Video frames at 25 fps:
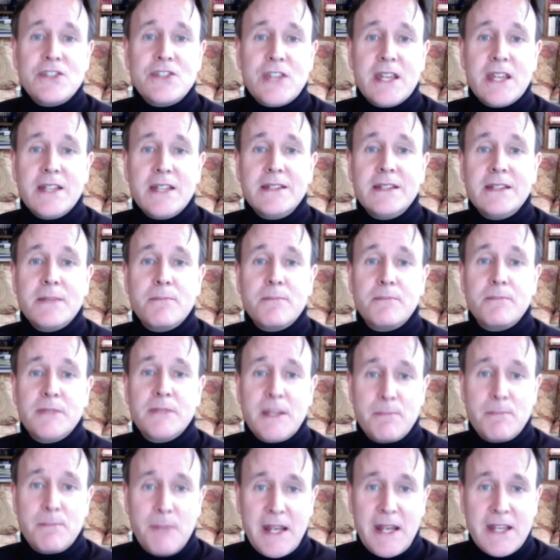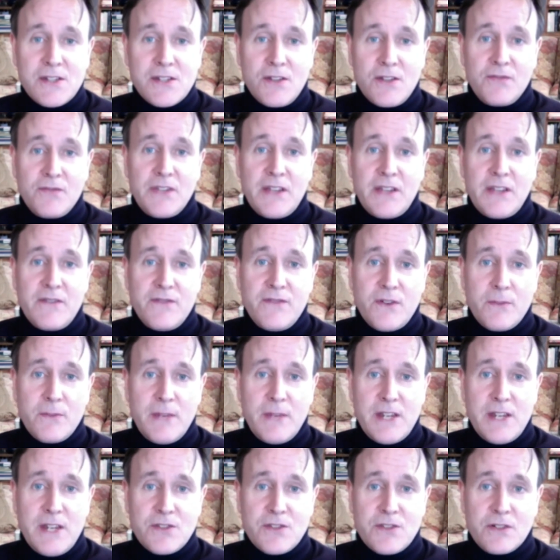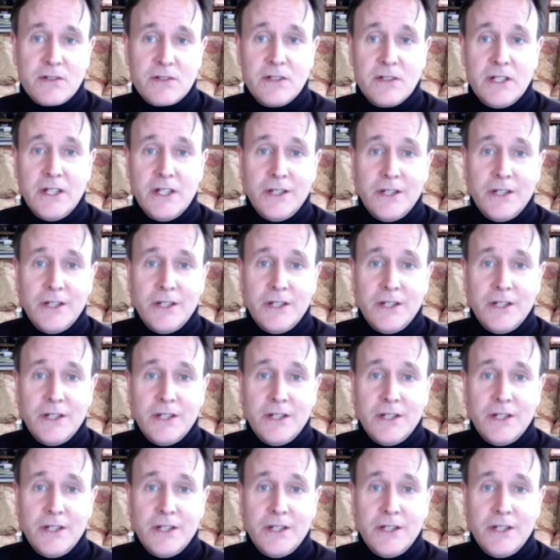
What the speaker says: change the place of the information